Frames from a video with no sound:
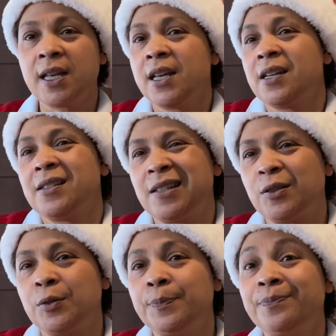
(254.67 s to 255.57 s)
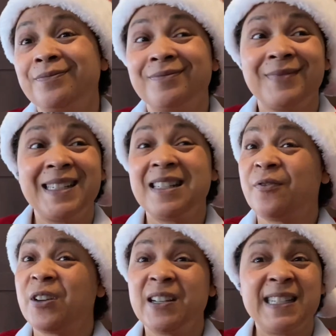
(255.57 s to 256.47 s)
So this is a
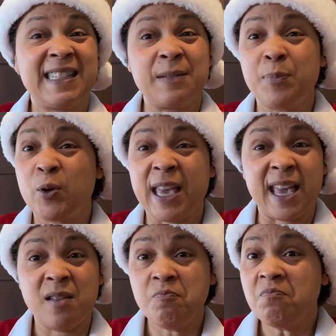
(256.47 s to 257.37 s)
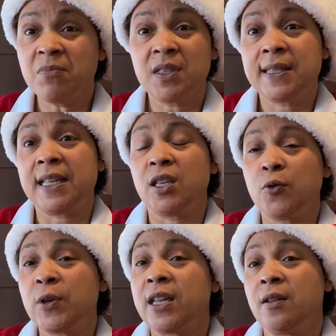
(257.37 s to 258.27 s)
very simple game that you
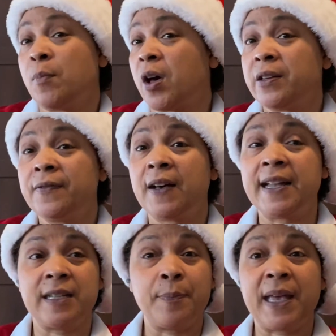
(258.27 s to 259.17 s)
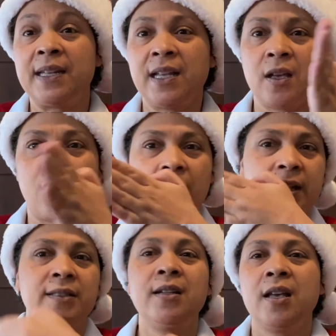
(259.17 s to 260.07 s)
can modify depending
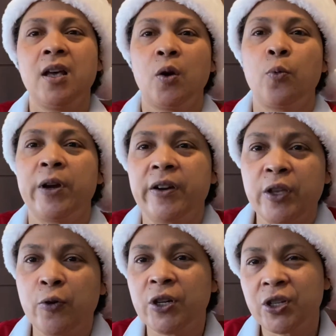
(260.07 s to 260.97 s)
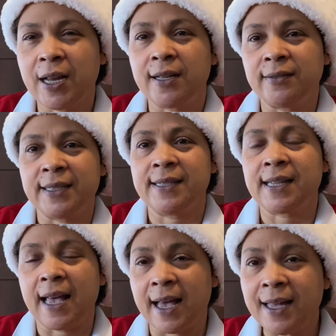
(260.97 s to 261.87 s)
on where your child is
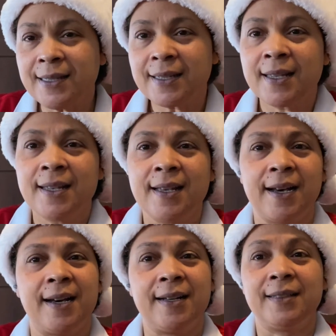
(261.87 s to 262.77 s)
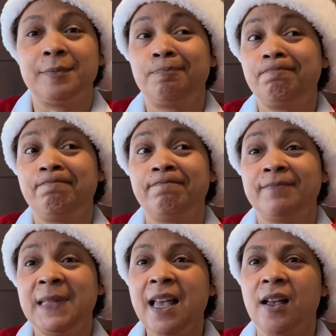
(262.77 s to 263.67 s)
at.
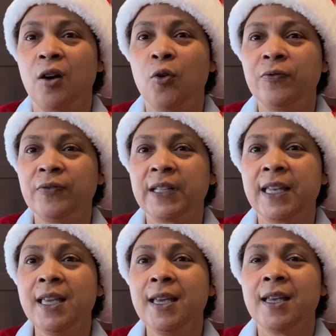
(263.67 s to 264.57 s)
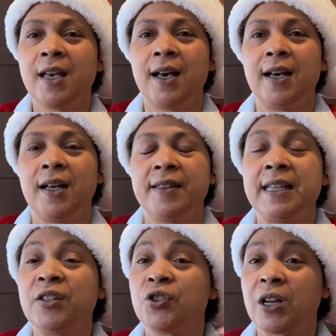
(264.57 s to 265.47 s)
Hopefully the
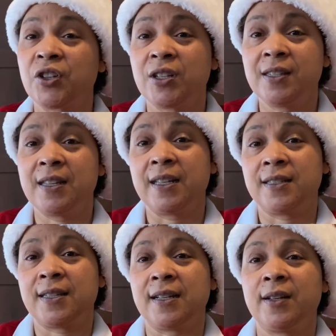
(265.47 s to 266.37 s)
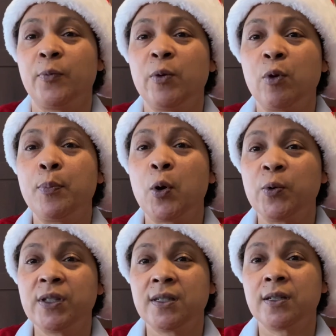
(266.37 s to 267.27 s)
instructions that we will
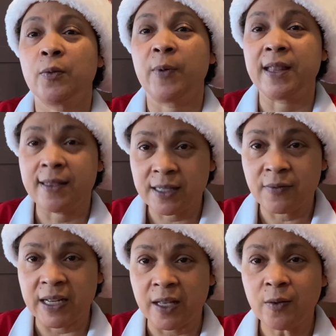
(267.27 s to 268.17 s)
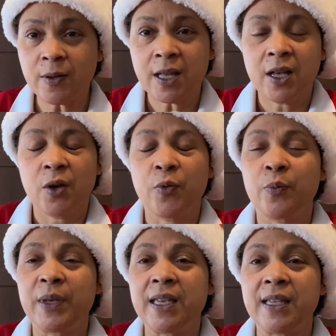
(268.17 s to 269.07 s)
post with this video will
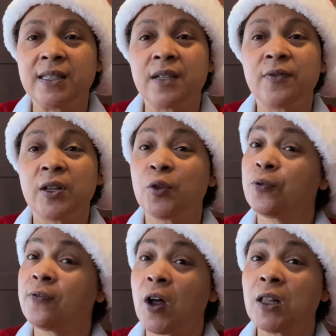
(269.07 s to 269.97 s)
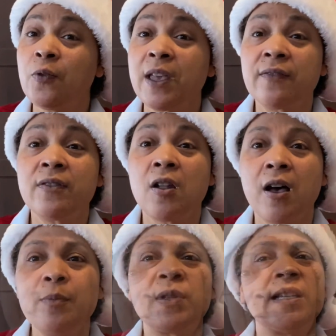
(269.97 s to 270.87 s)
be easy for you to follow. If
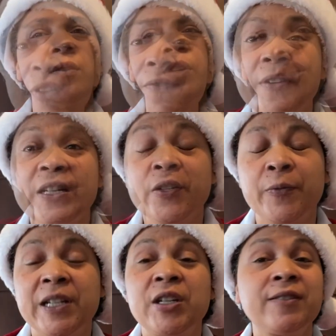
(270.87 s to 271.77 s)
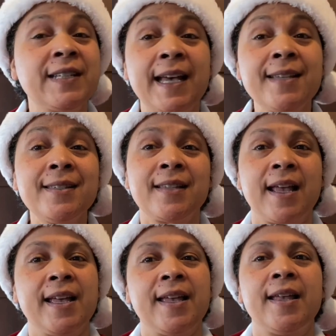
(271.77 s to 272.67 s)
not, please feel free to reach out to us
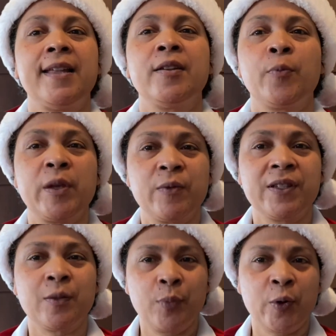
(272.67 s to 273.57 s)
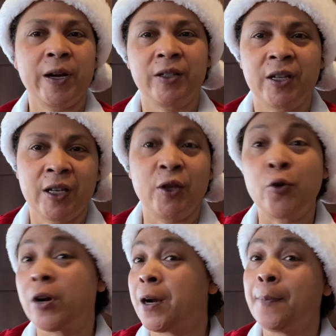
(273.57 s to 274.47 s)
and we will support
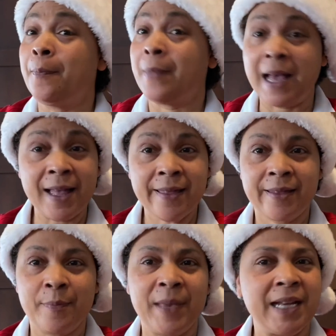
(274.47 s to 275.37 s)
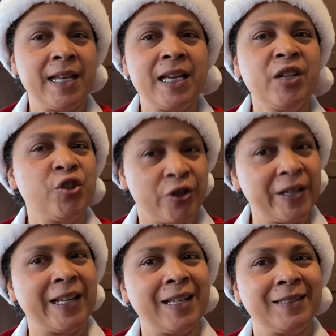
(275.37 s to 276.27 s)
your math mania
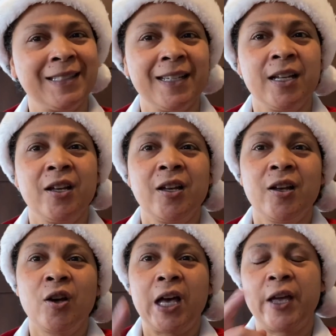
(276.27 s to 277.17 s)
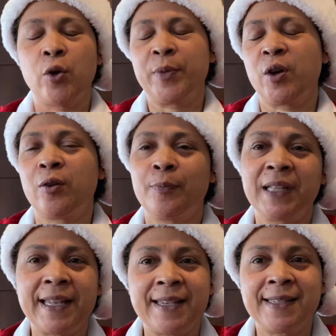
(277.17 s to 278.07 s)
journey. I hope you'll play
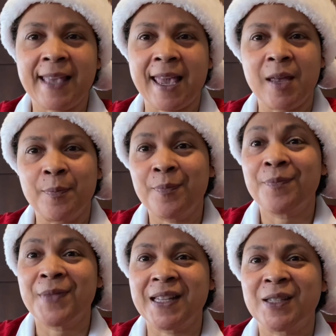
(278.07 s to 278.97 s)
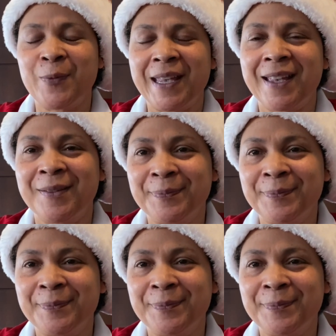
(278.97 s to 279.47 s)
this game this week.